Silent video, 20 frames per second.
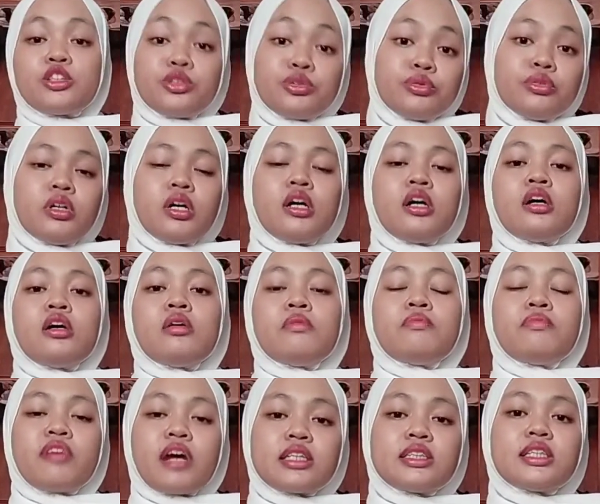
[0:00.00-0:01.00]

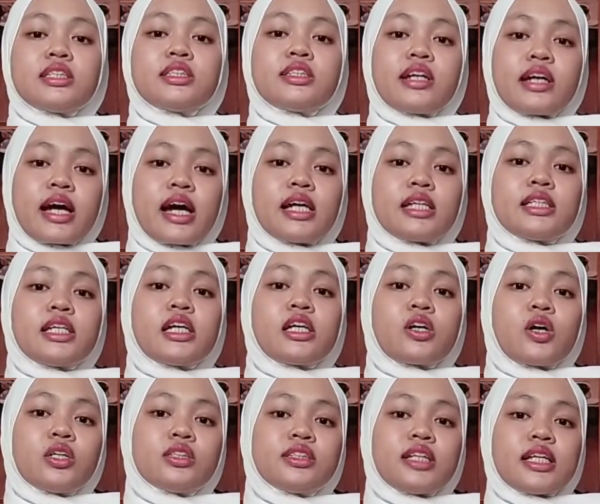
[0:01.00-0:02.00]
2. Phrases
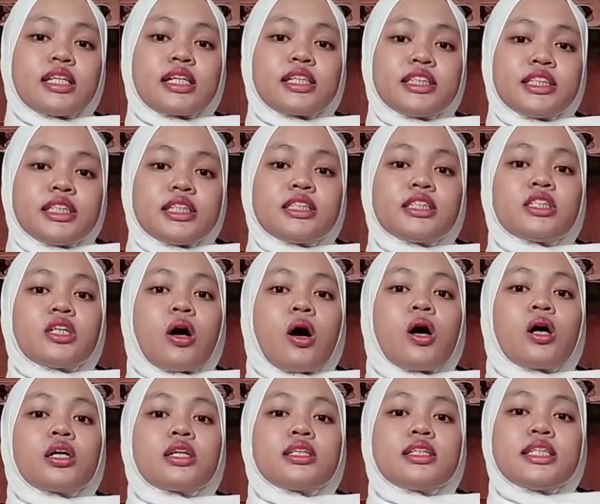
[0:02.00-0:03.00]
regarding contradictions
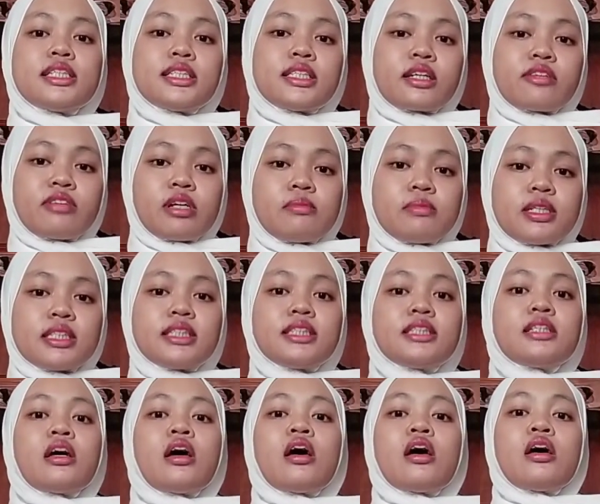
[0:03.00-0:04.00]
or
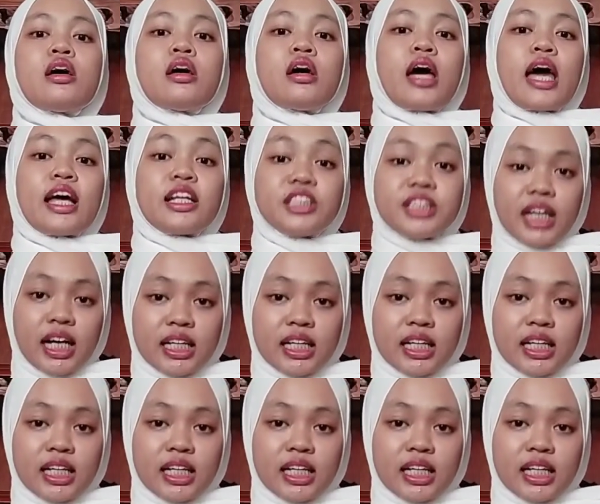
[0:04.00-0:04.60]
disagreements and